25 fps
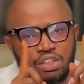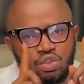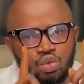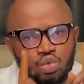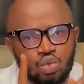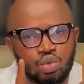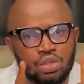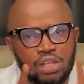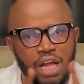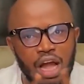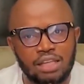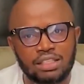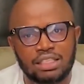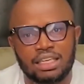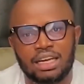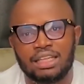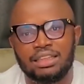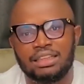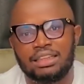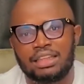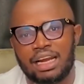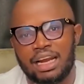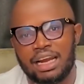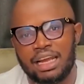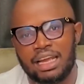in
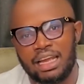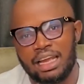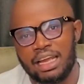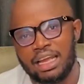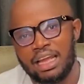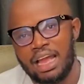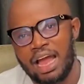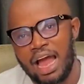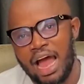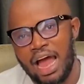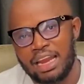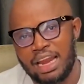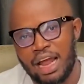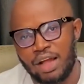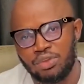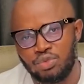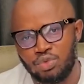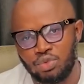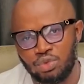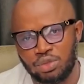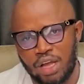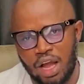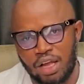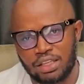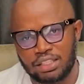2003 and now
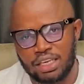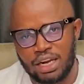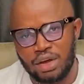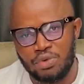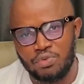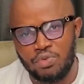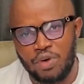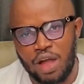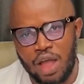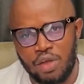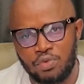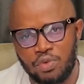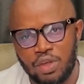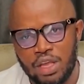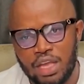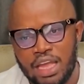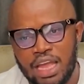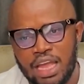2005